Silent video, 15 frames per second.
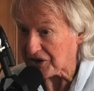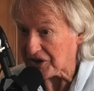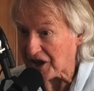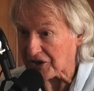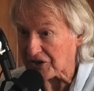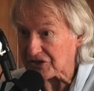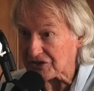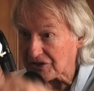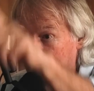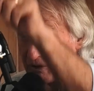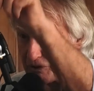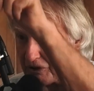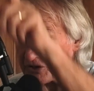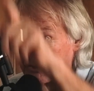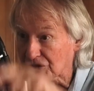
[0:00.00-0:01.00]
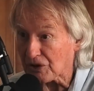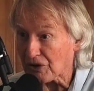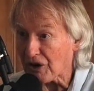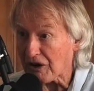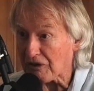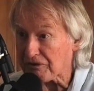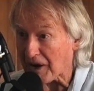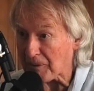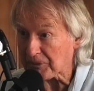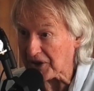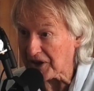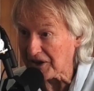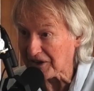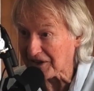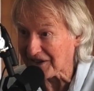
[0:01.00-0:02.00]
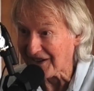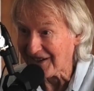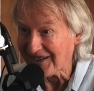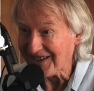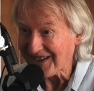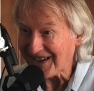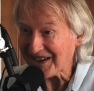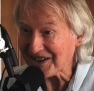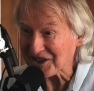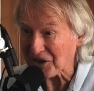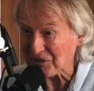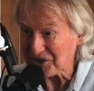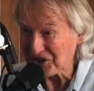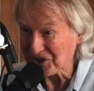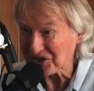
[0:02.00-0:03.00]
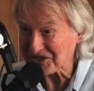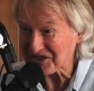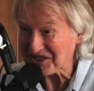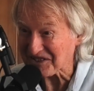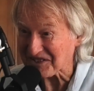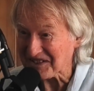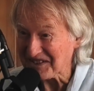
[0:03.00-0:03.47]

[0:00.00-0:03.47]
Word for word: And Yiannis Kouros took off up the hill. He loved hills too.